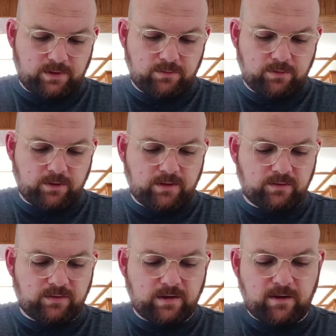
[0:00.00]
cute
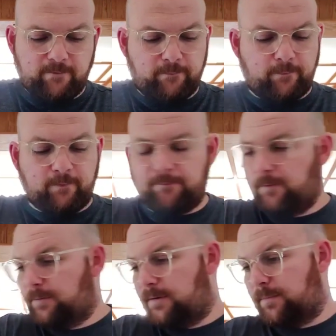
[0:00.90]
looking stuff, or for a
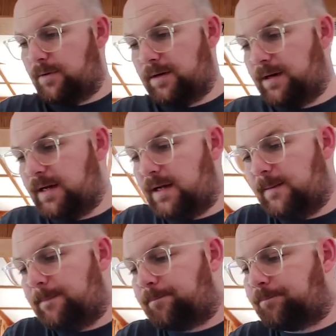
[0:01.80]
phone number and a
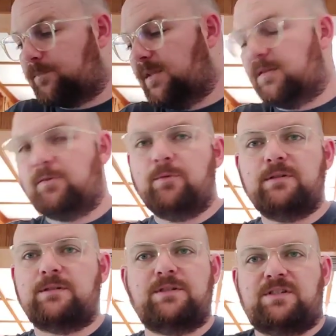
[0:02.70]
name. This
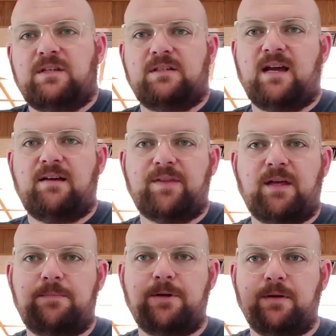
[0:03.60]
one just doesn't have
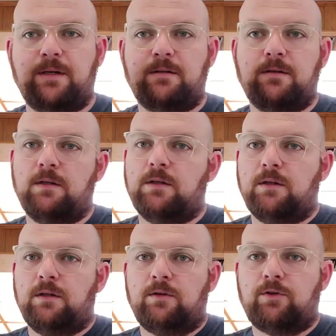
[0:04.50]
that, period.
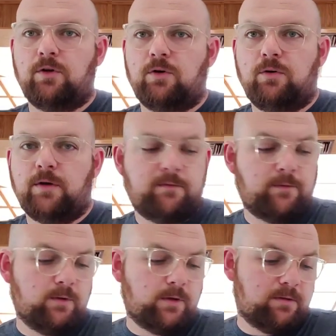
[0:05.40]
So
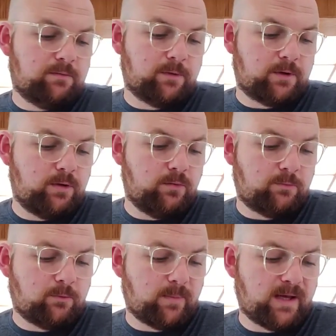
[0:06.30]
if you're looking for
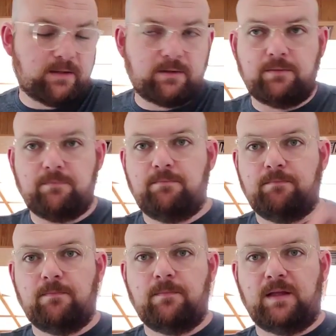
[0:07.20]
cute formats,
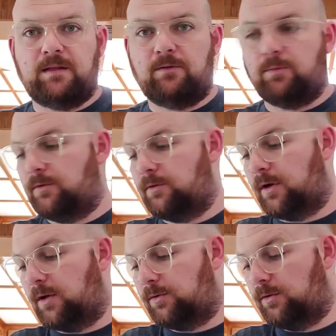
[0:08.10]
this one's your
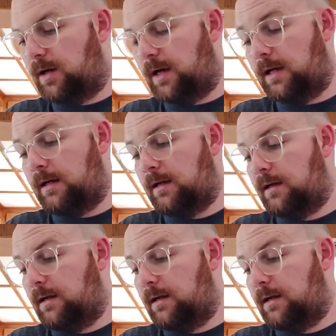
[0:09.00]
go-to guy.